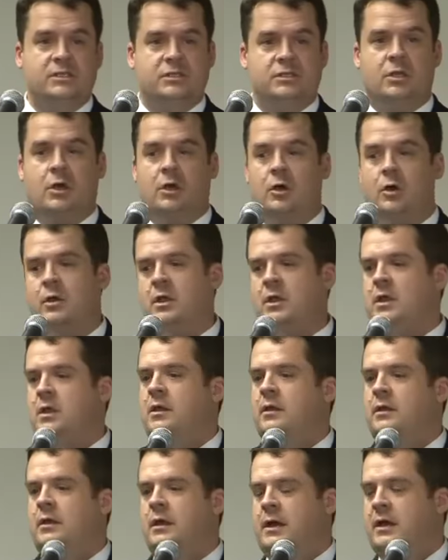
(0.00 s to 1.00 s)
So
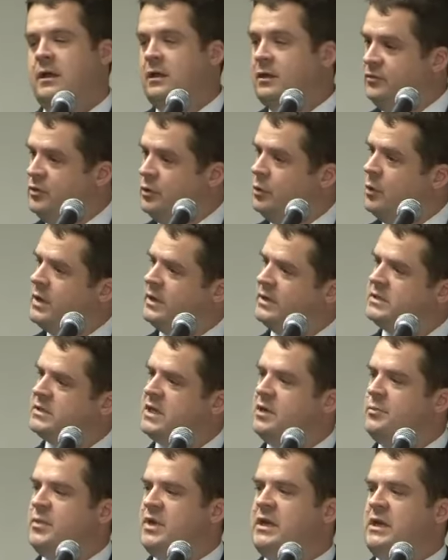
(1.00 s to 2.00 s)
if you want to
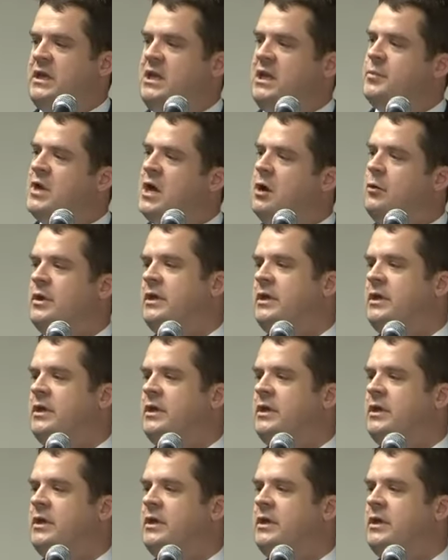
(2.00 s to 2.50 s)
send me an email,